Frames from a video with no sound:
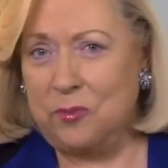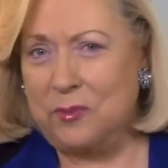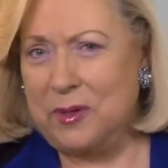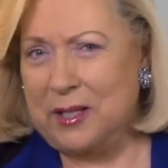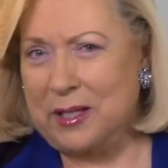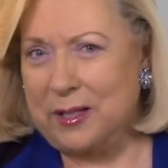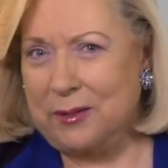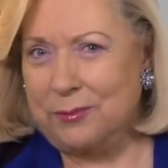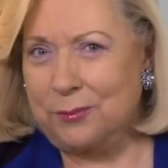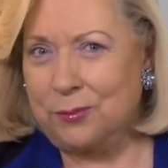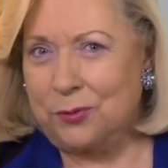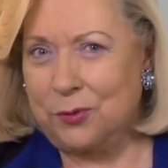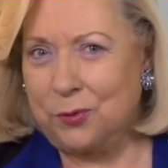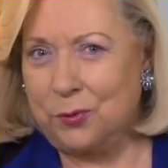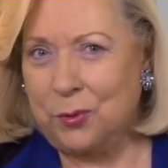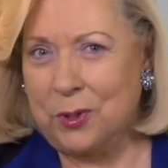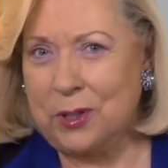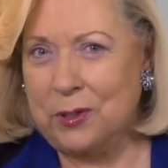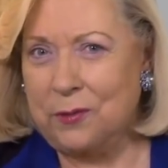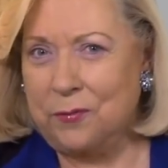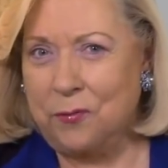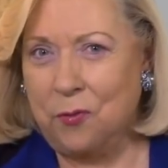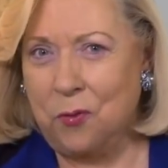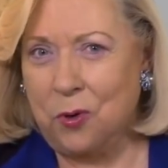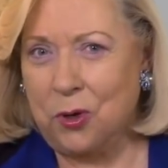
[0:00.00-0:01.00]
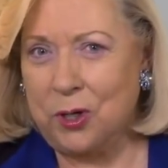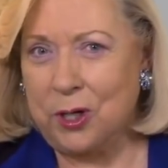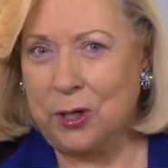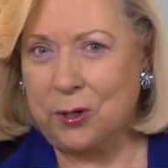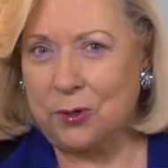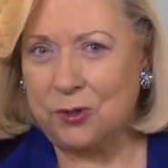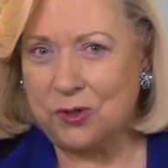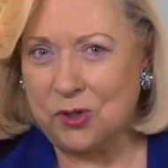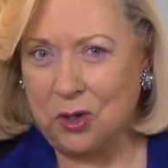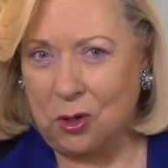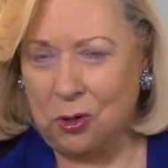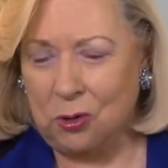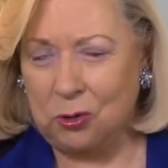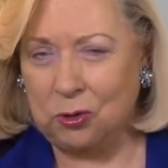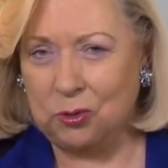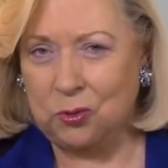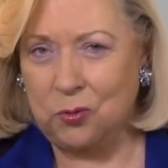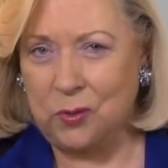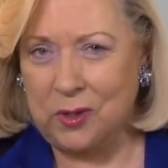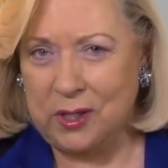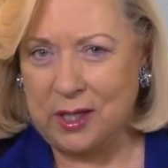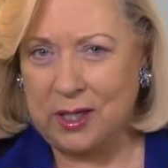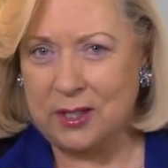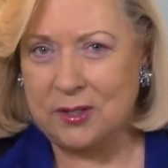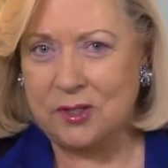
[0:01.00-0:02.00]
be 3 to 4 years old
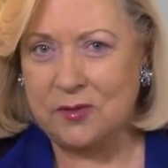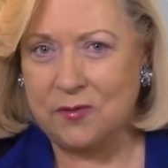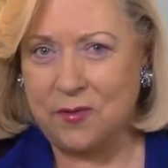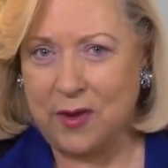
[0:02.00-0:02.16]
when it's